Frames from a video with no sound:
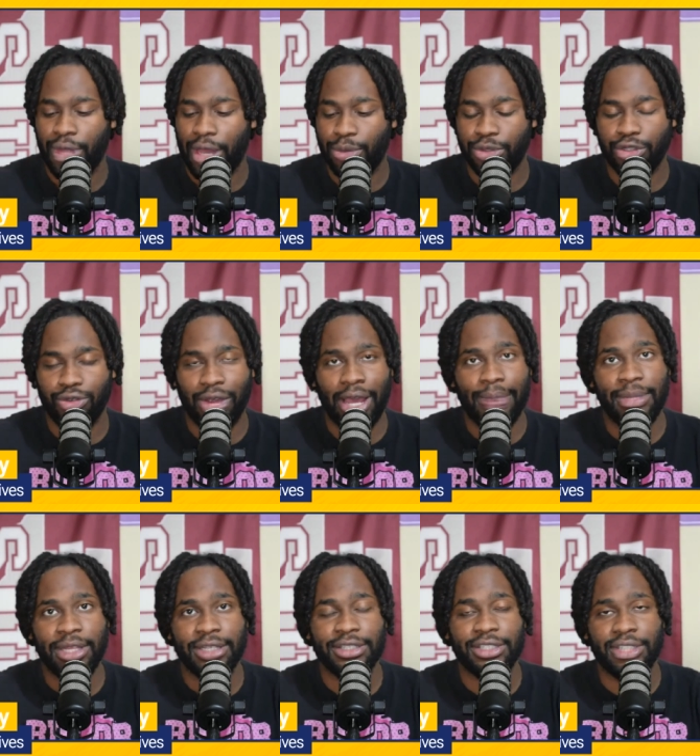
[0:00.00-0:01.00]
That was
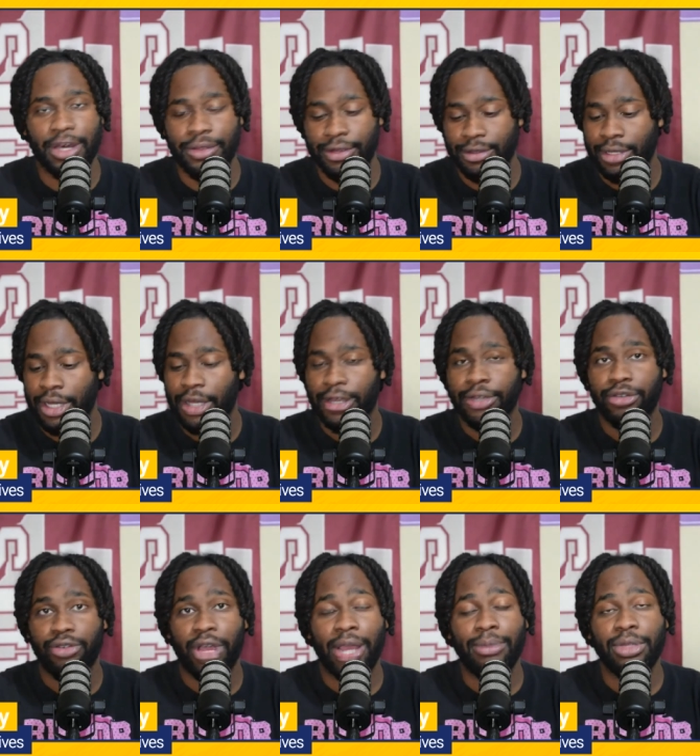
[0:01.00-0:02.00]
Grambling and Southern.
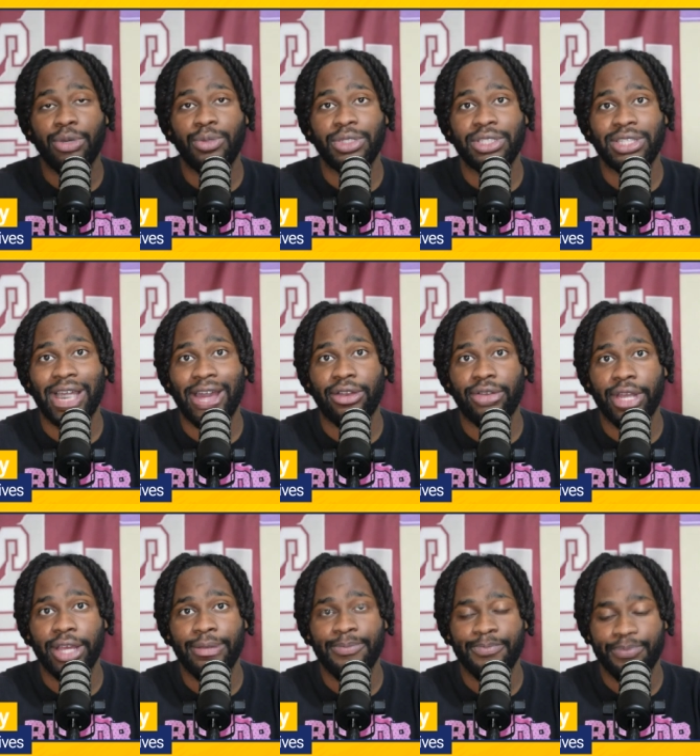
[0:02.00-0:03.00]
Grambling was
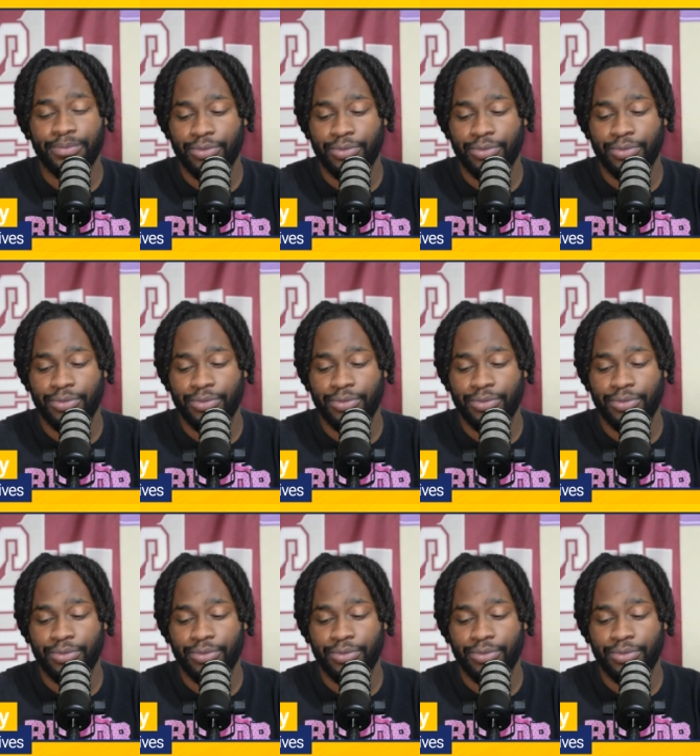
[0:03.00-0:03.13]
Saturday.